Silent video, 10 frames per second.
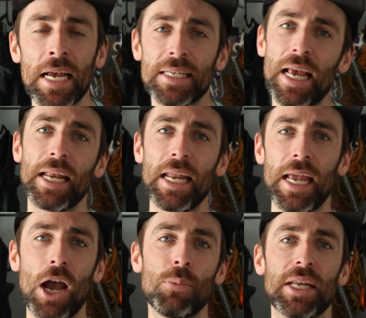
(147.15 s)
Secondly,
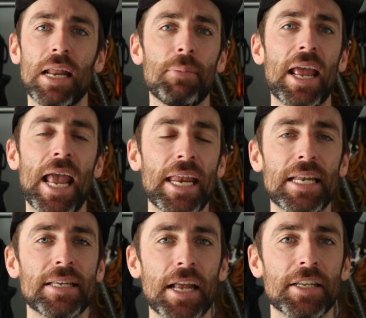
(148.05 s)
it helps eliminate
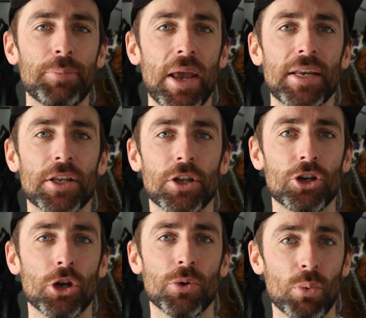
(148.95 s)
any dead space in the
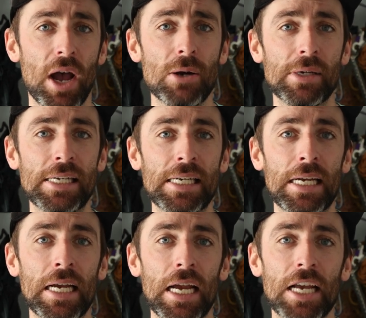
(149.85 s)
shoe as well
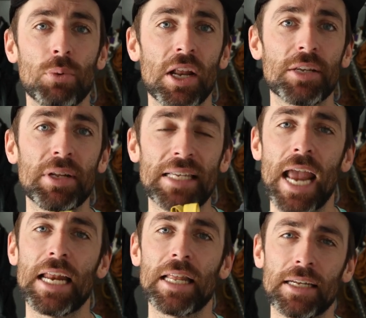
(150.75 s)
as
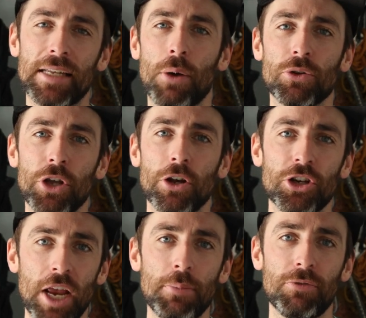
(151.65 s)
maintaining that downturn
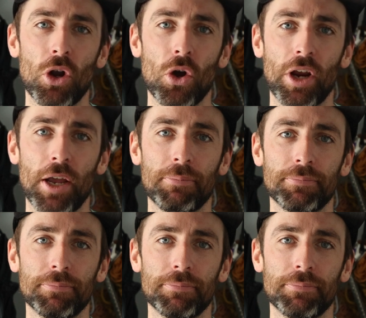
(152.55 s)
shape for longer.